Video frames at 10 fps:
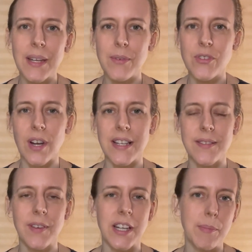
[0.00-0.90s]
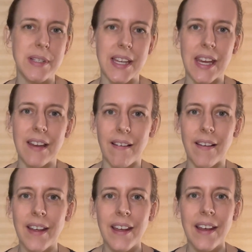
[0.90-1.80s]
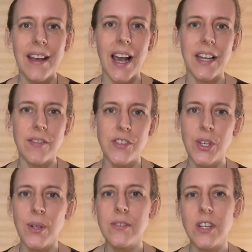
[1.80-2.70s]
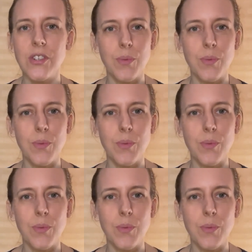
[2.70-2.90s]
He was trying to find a particular kind of shoes.